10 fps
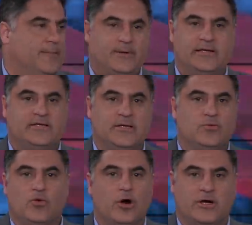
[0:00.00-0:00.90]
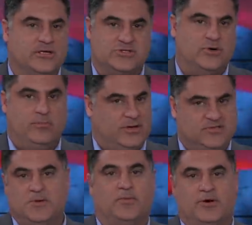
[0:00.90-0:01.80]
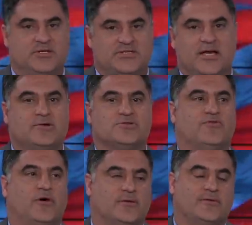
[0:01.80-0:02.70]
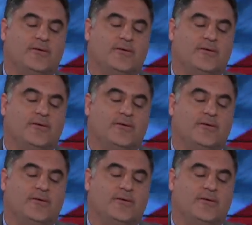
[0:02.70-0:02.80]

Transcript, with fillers: but it didn't work, and so it must be Bernie Sanders' fault.